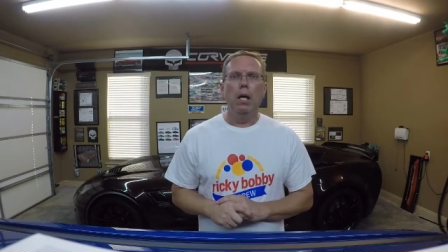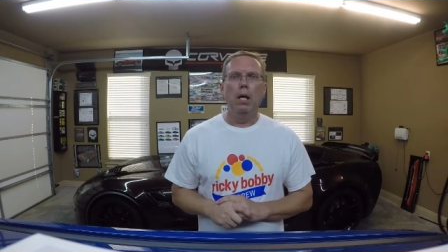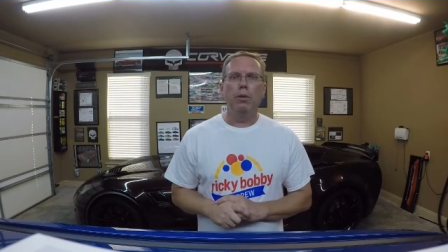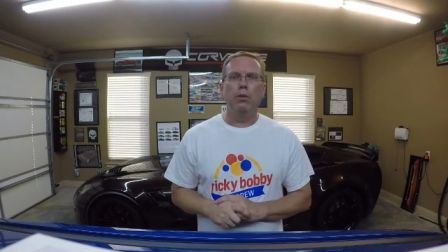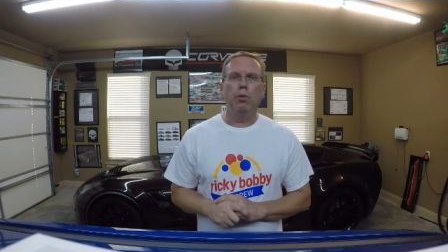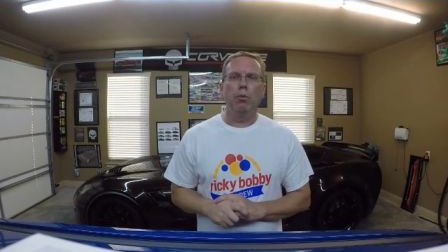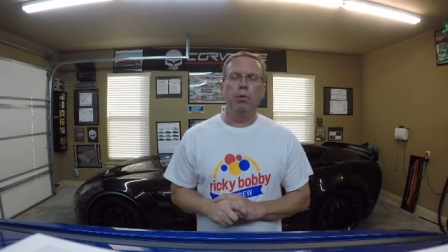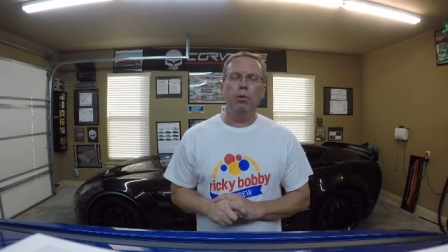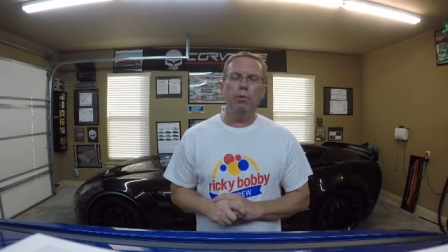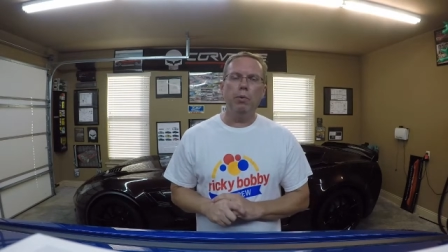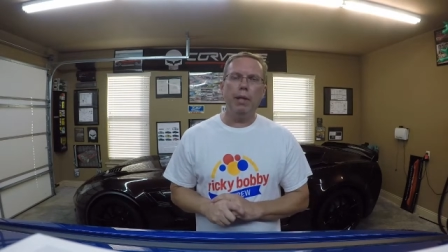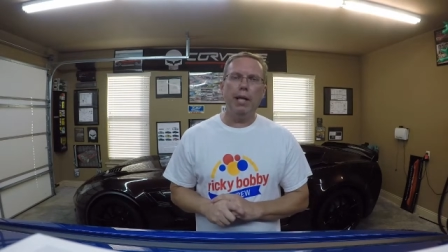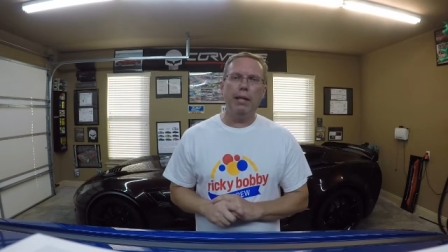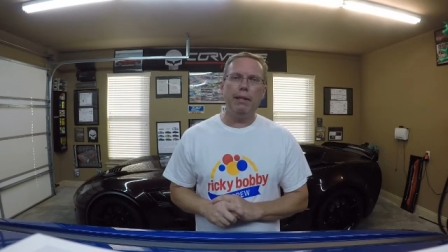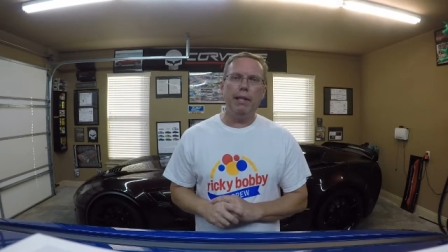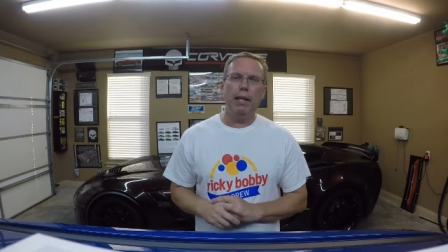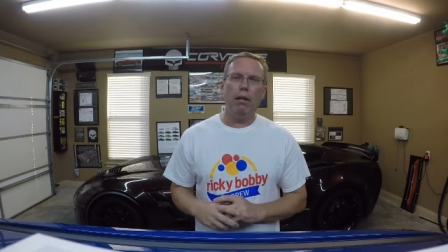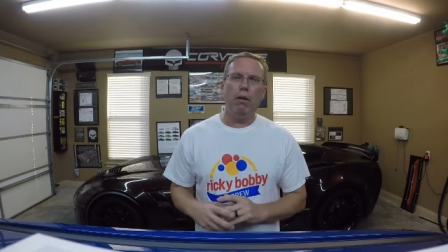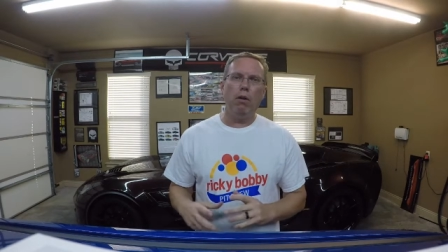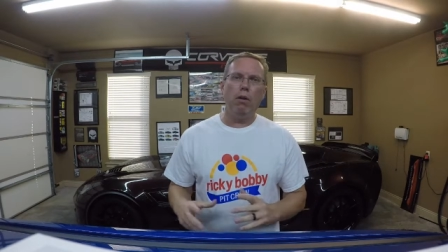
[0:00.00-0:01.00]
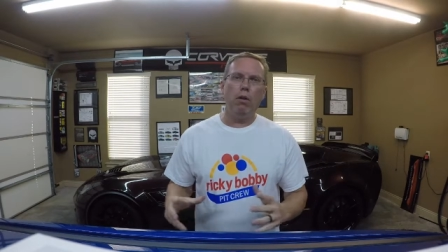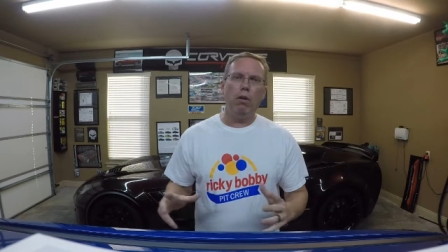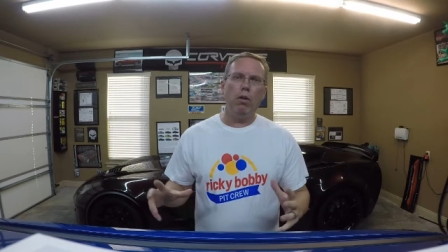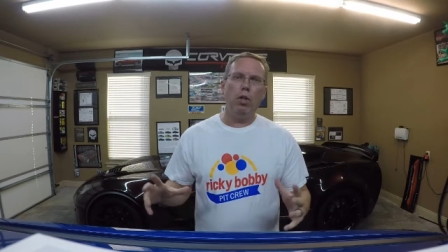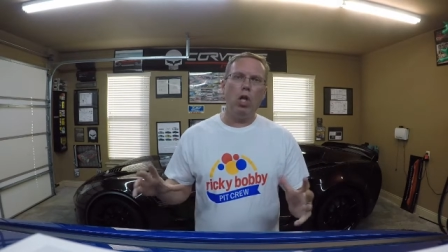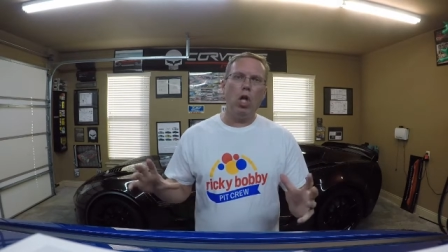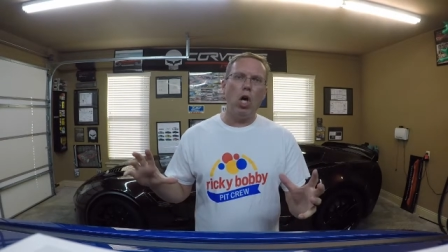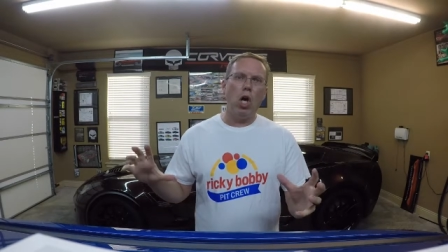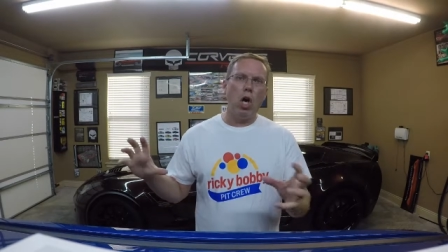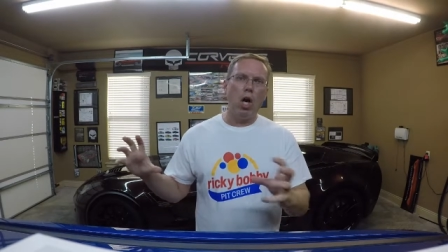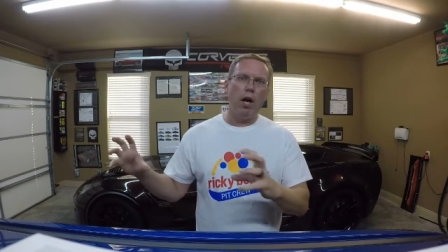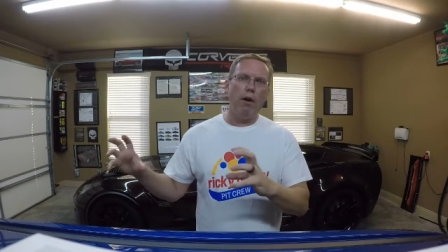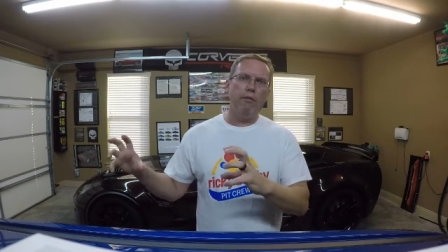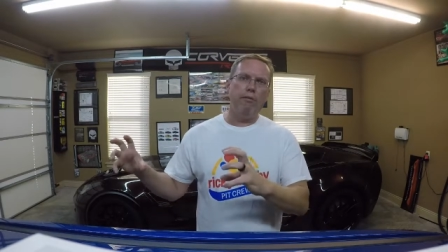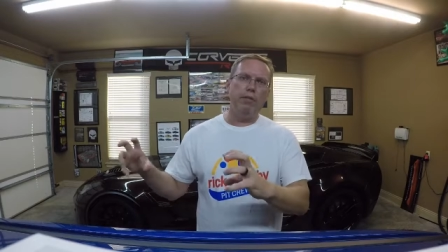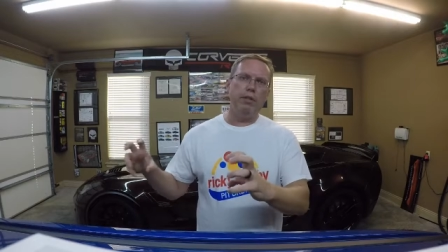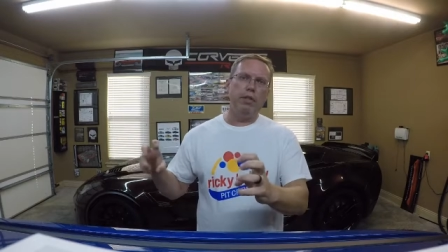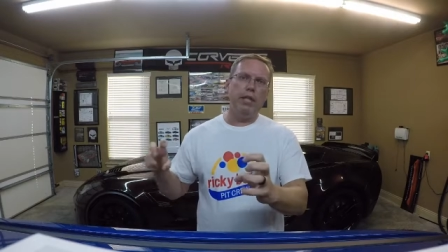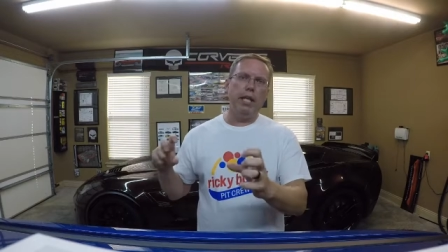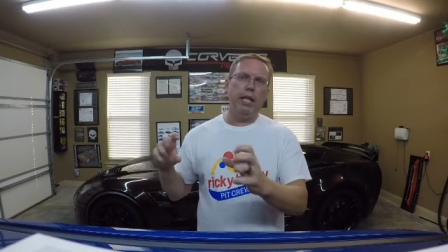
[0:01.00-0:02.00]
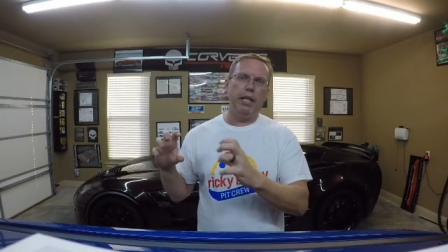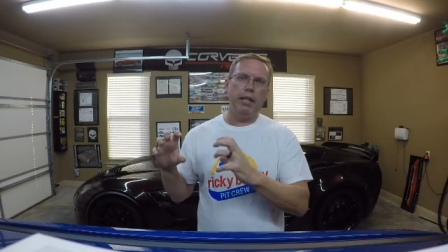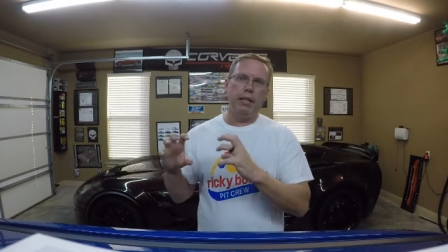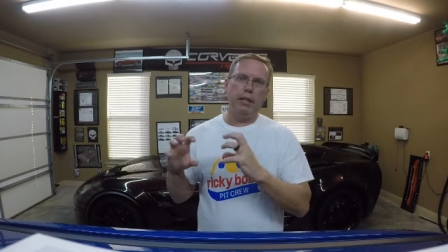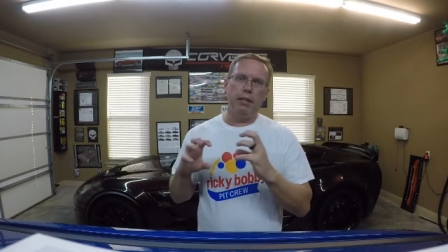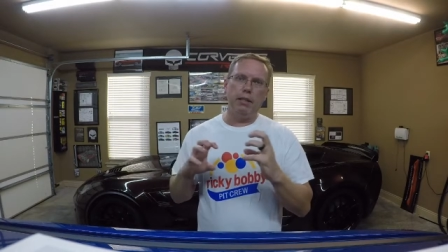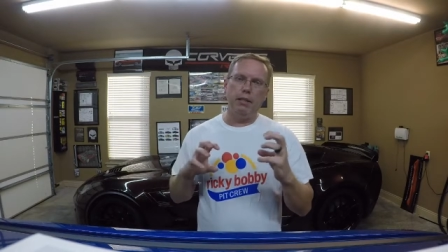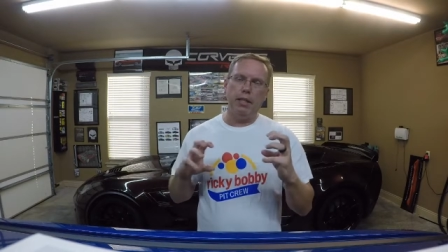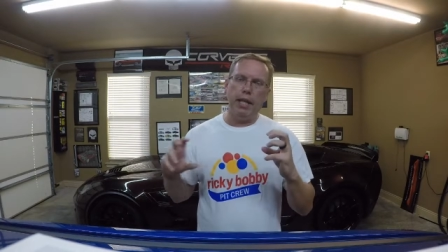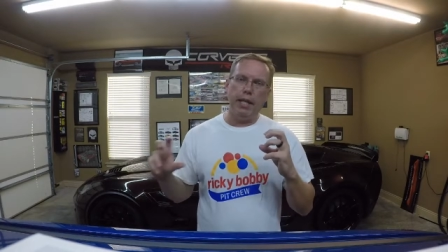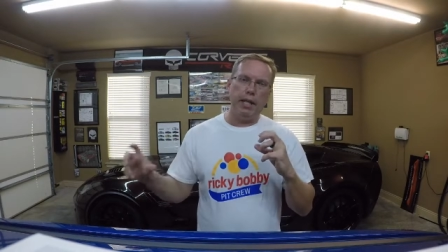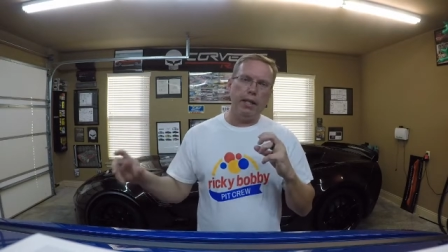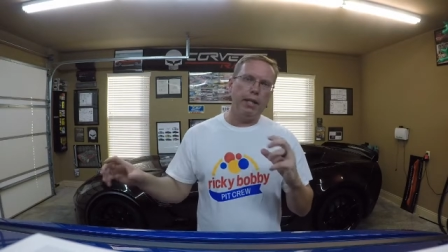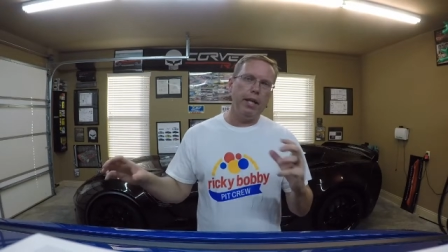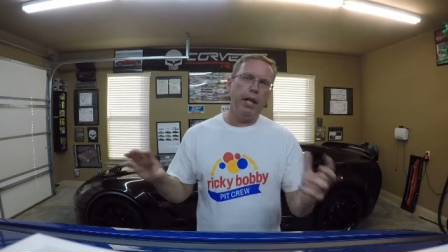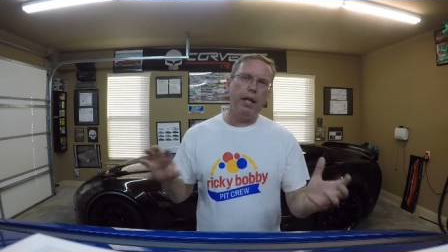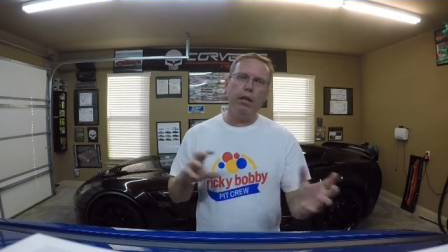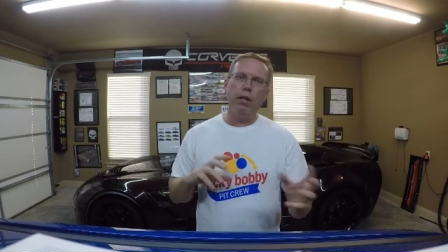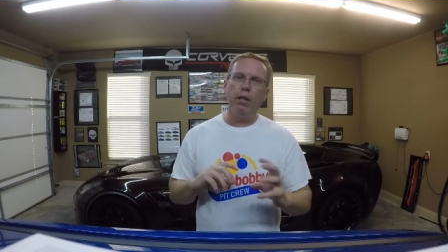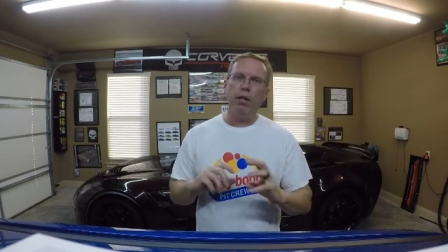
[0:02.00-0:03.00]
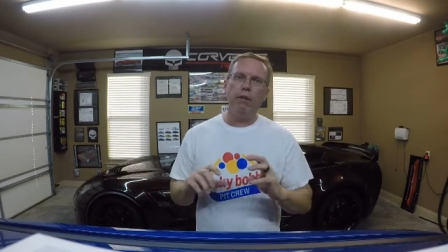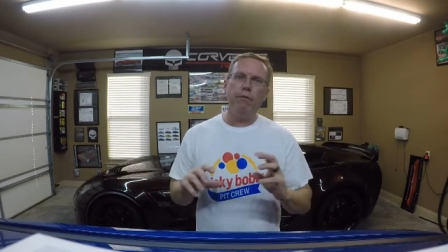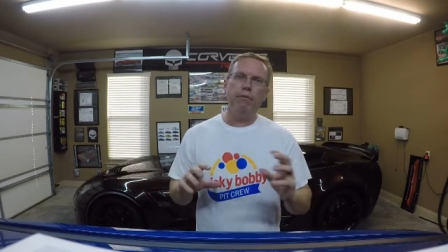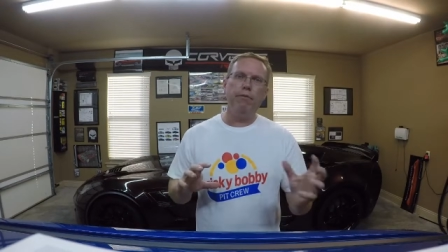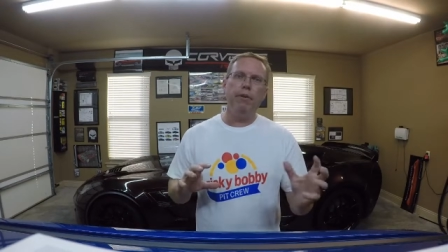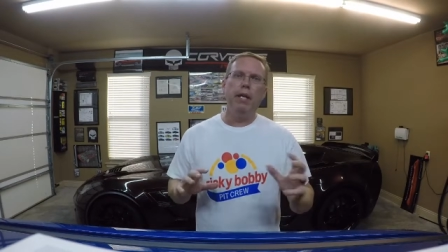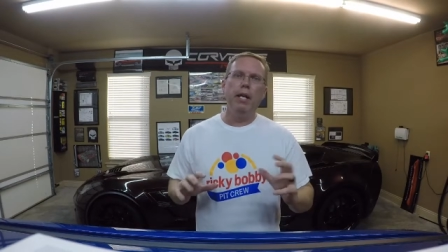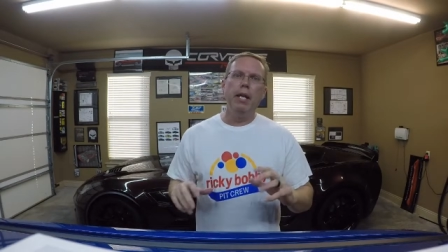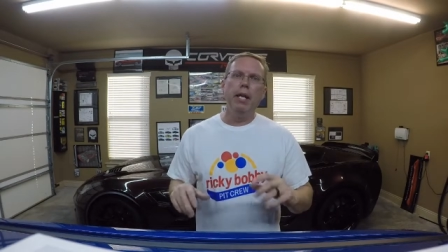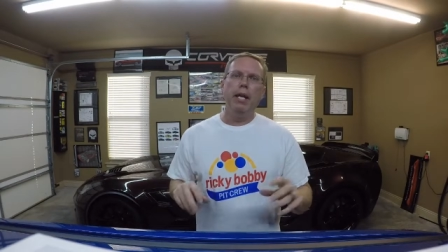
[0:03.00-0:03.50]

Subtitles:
So once we got that all off and taken care of,